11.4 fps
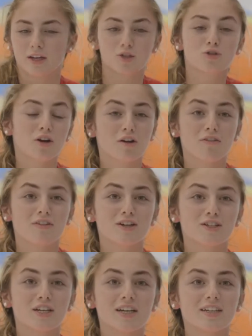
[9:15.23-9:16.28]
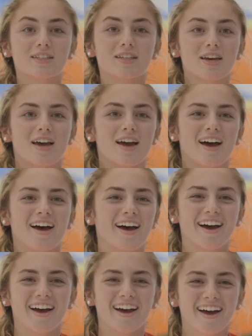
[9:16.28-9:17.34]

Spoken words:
triggerfish is. I'm